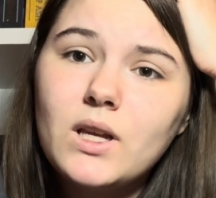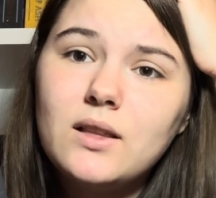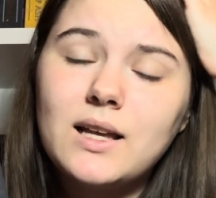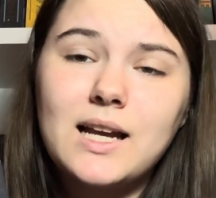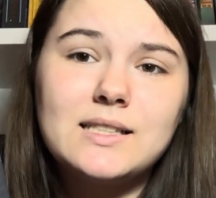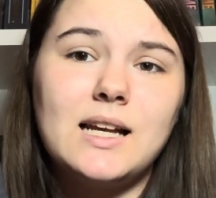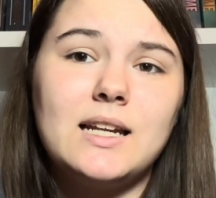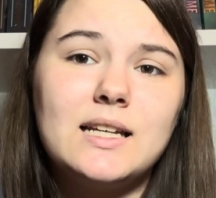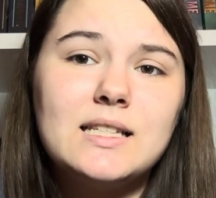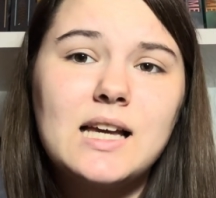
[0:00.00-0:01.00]
Like I said,
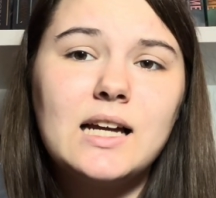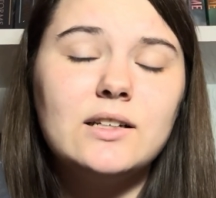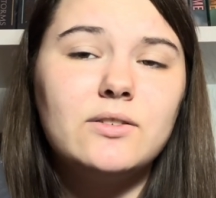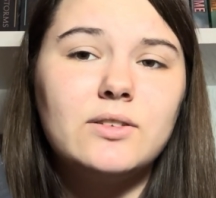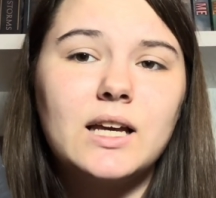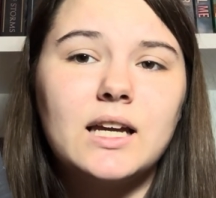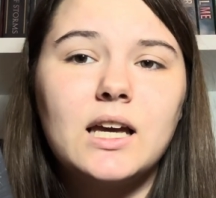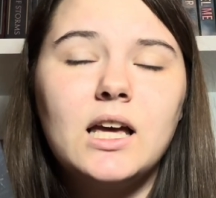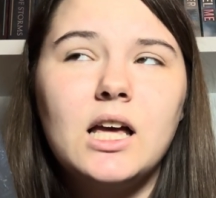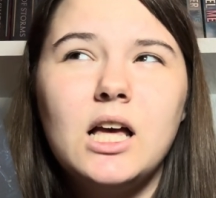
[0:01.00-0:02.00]
it is kind of, like,
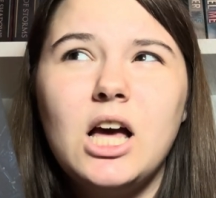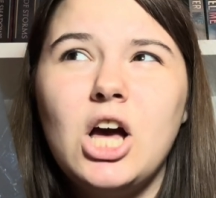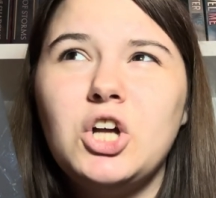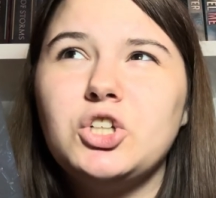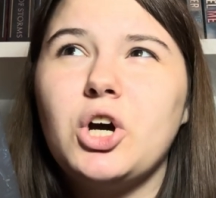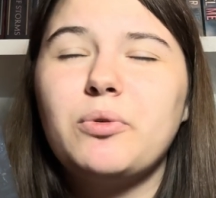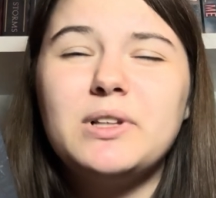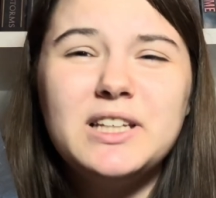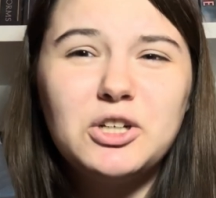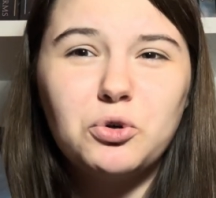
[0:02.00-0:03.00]
not
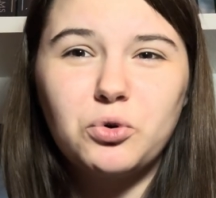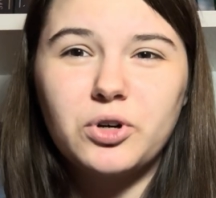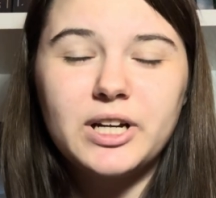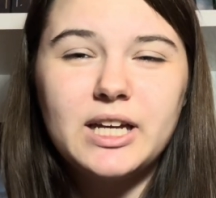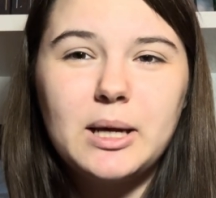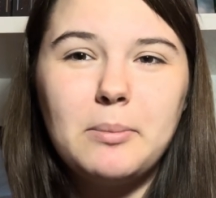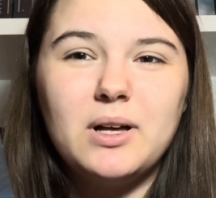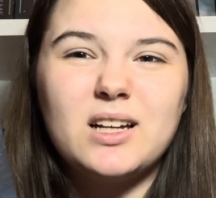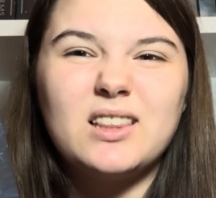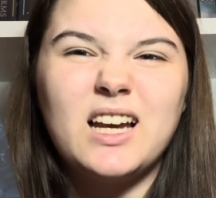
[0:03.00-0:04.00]
really gory,
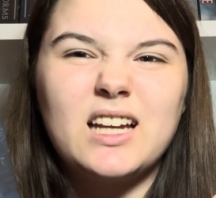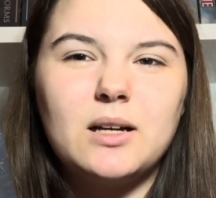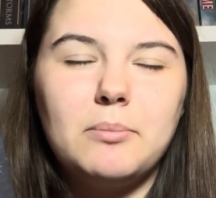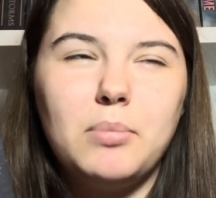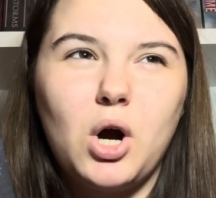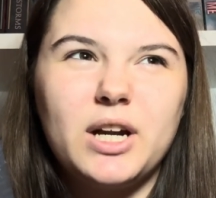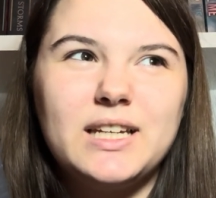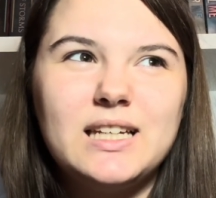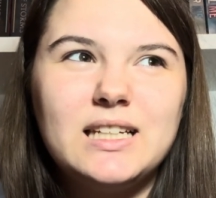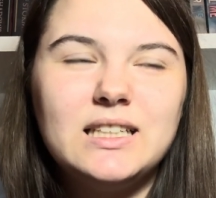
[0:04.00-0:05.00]
but, like,
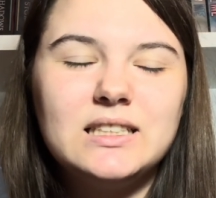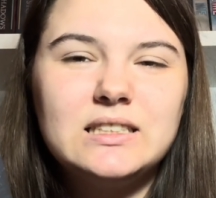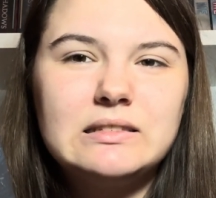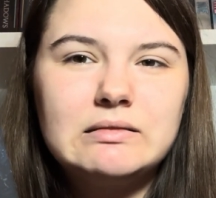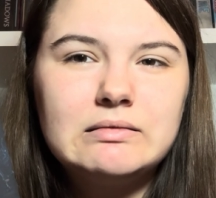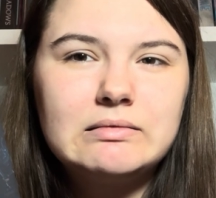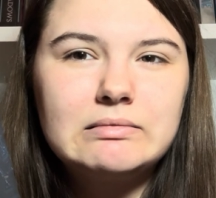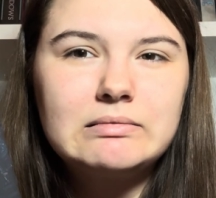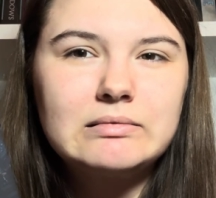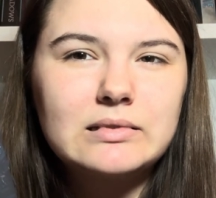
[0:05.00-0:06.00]
body
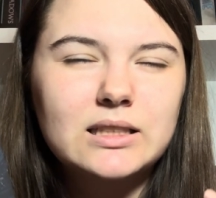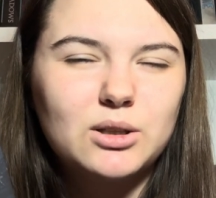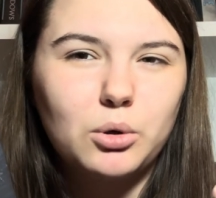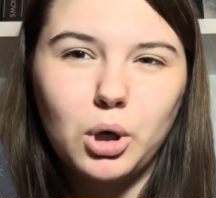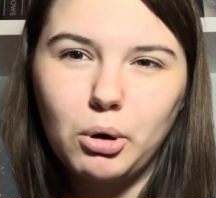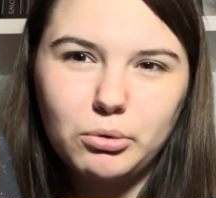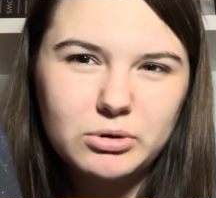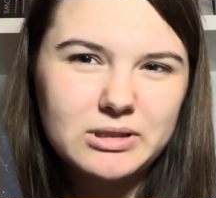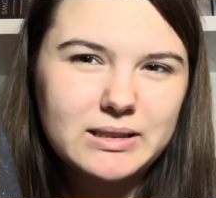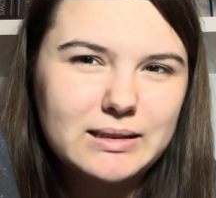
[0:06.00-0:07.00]

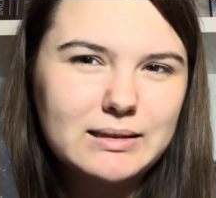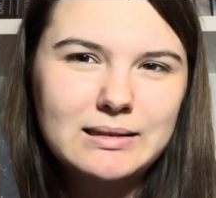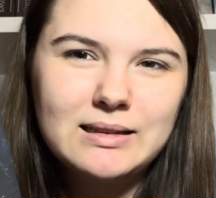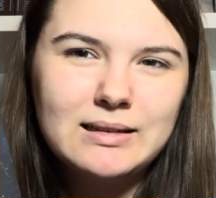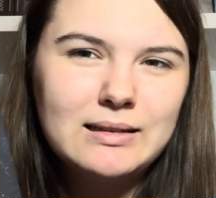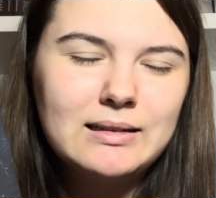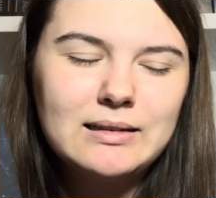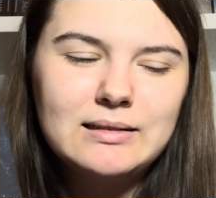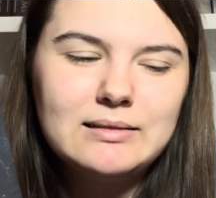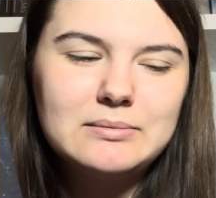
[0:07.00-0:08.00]
gross.
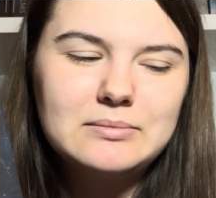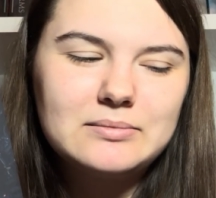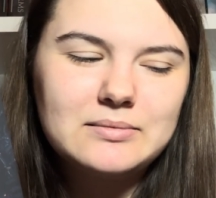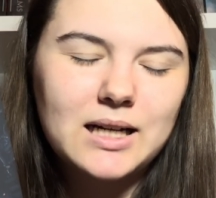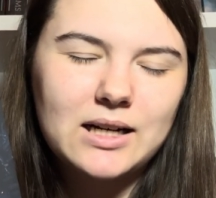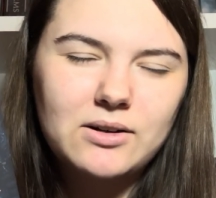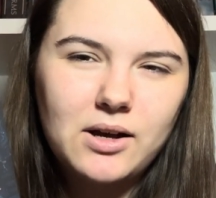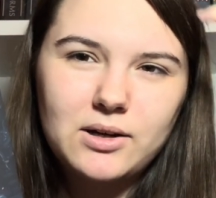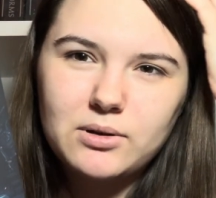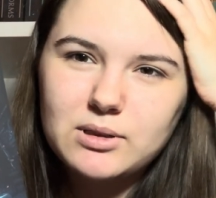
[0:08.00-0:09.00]
I don't know
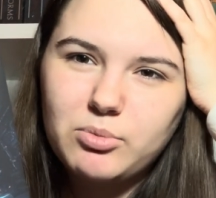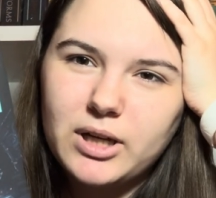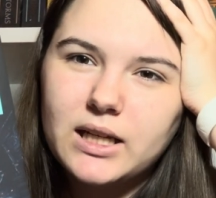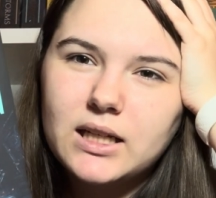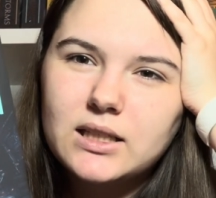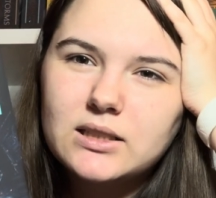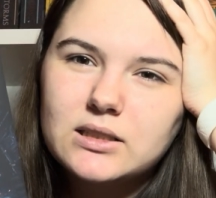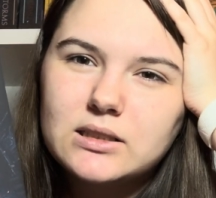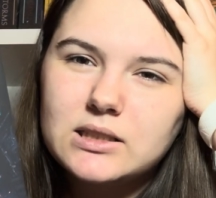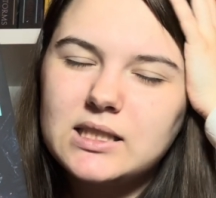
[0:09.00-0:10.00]
how to explain it.
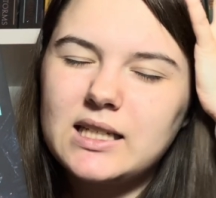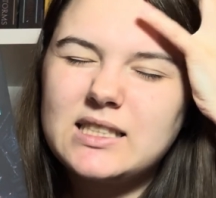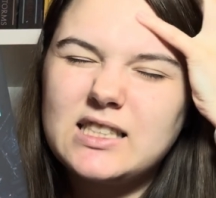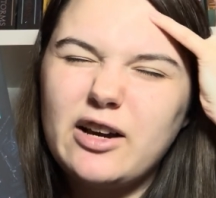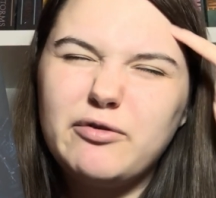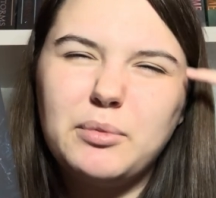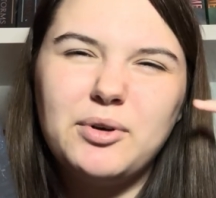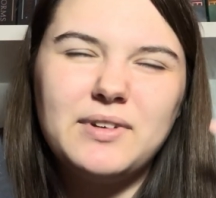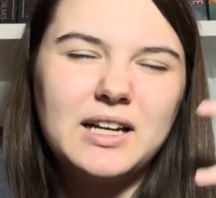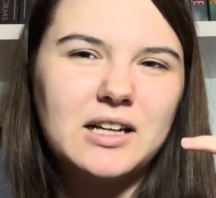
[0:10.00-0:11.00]
Just, like, stuff
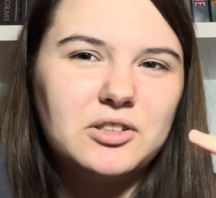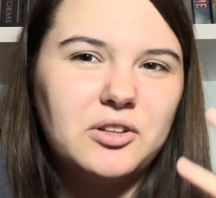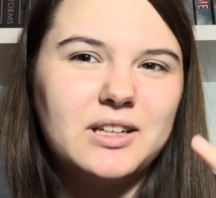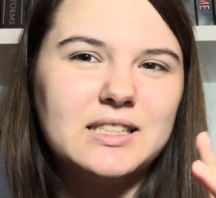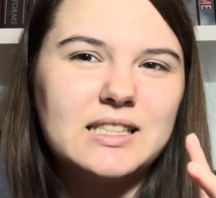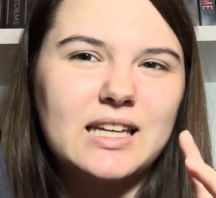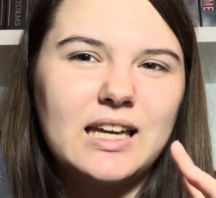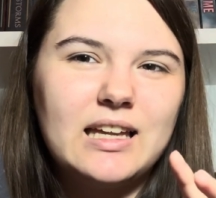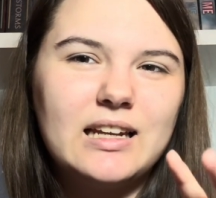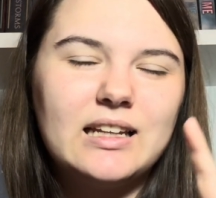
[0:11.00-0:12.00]
moving under the
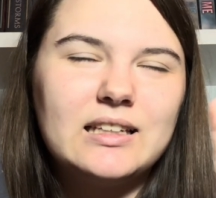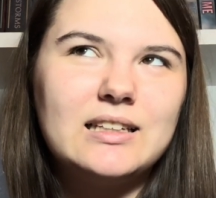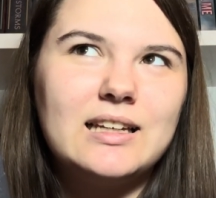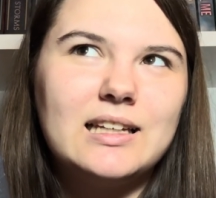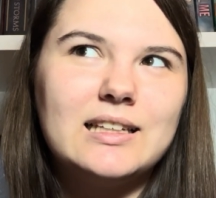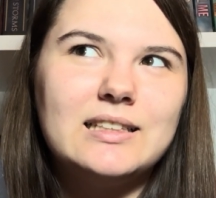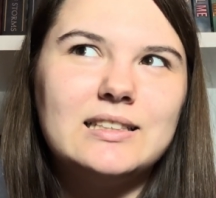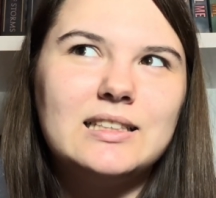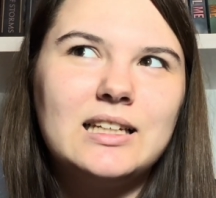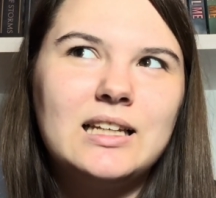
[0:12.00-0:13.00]
skin, and